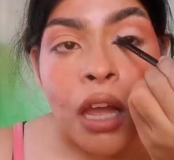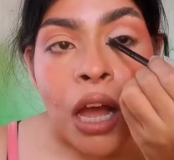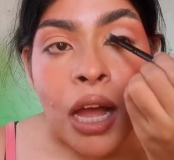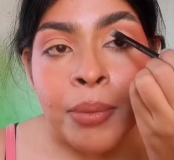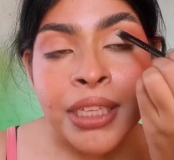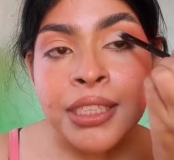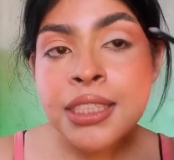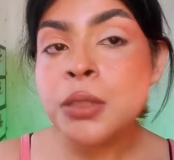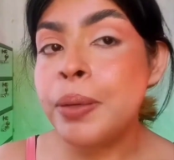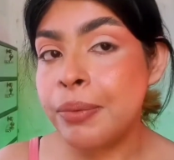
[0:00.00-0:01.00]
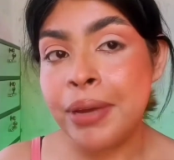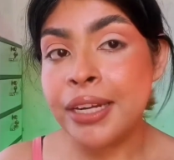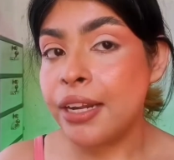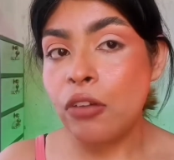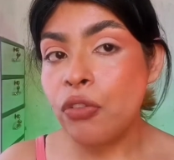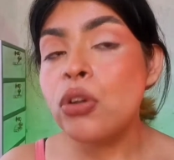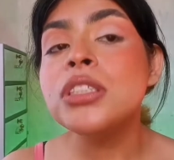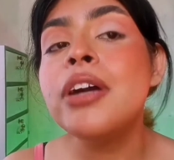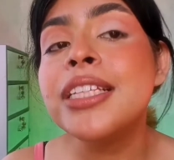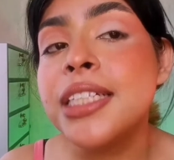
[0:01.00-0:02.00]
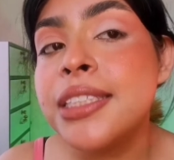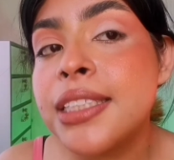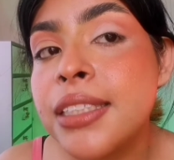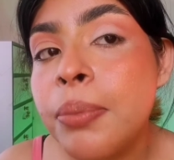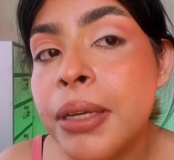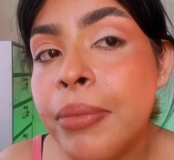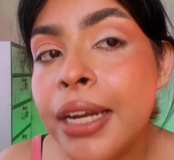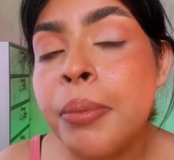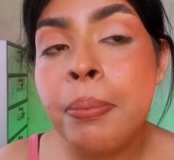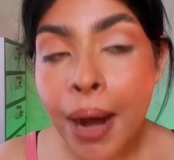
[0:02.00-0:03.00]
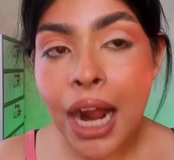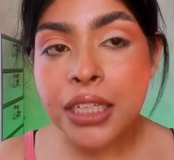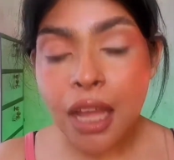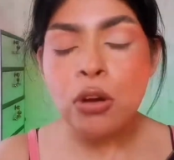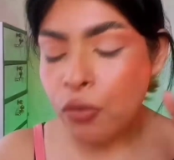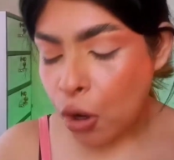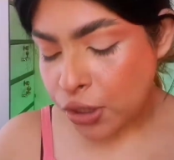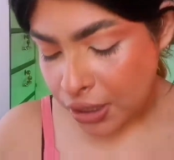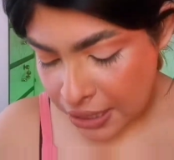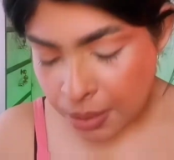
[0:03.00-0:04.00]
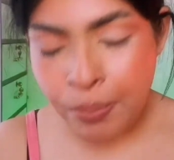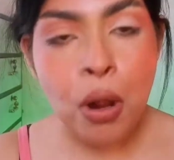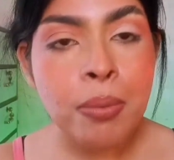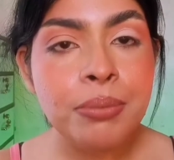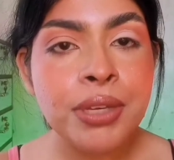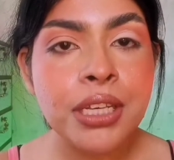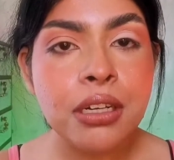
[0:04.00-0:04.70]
I mean, this is pigmented. Of course, you guys can see the pigment. But you know what is the problem here?